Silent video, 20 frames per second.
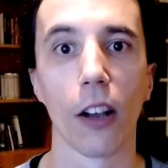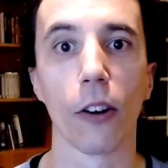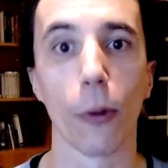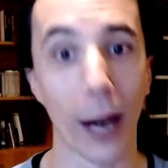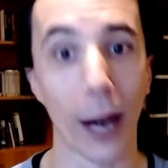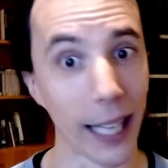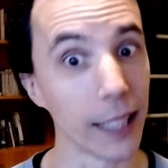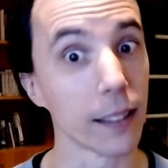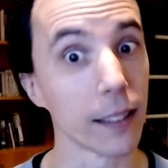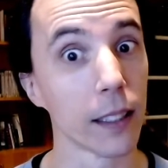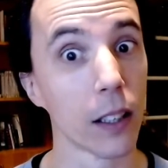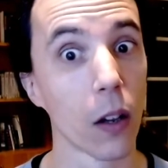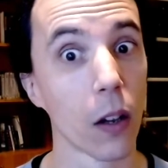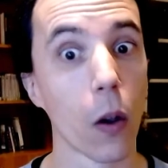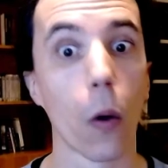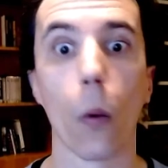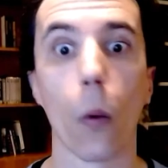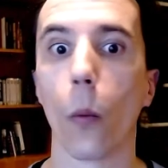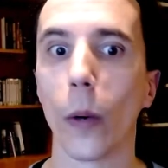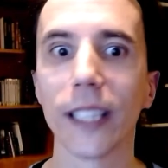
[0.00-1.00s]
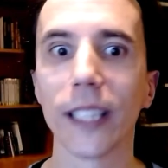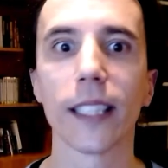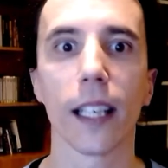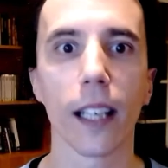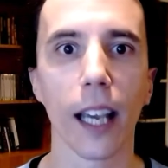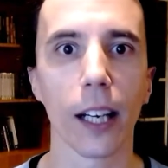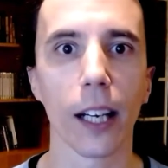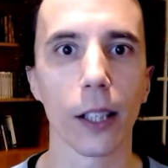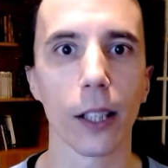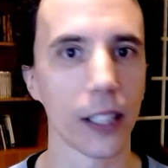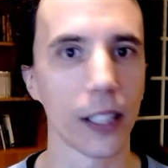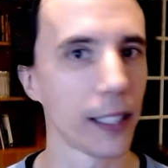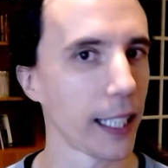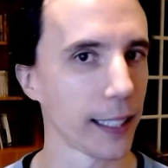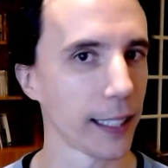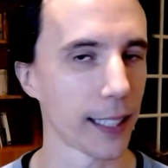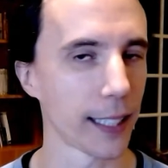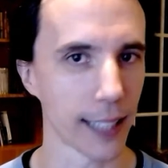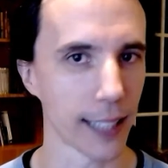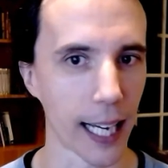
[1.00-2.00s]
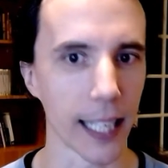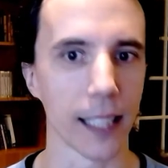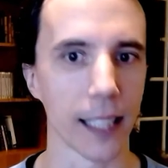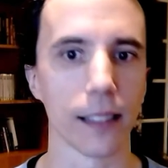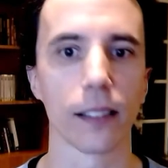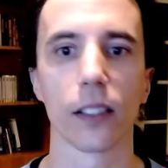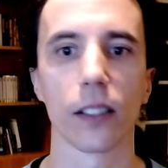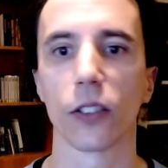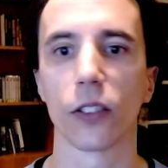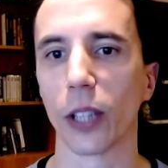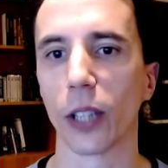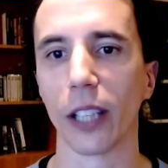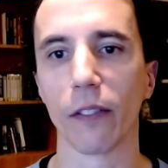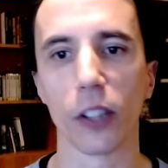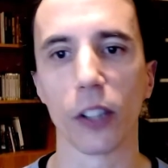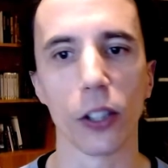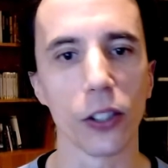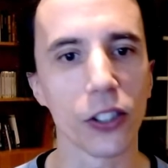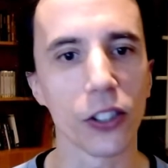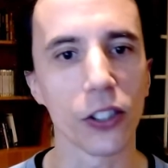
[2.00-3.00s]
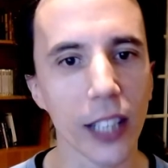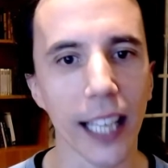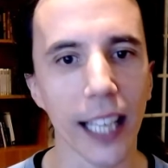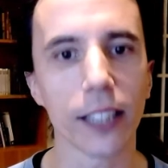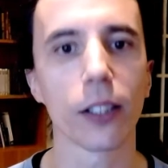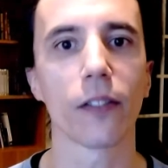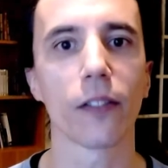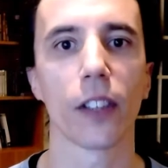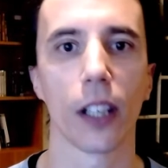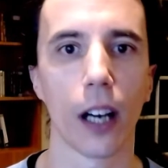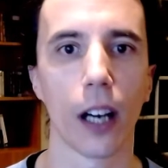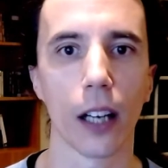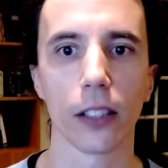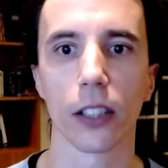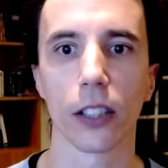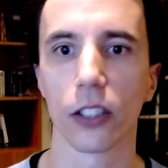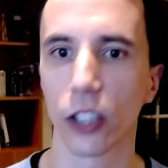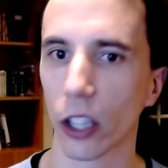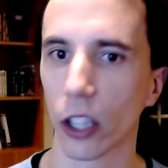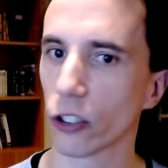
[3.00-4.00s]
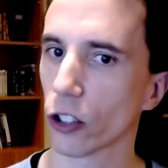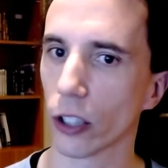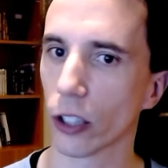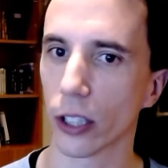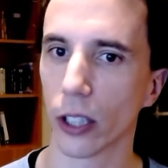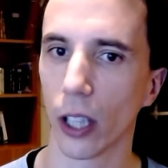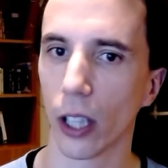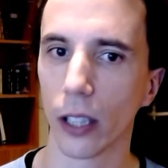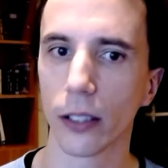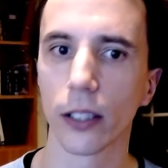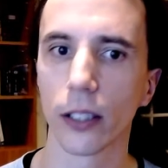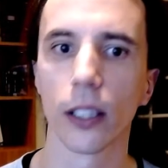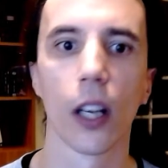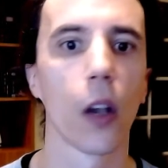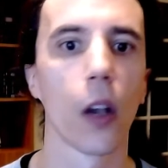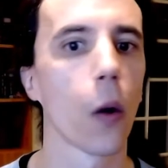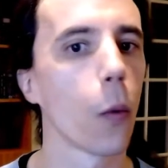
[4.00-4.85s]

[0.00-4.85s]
Right. We take care of the data science to give you state of the art search results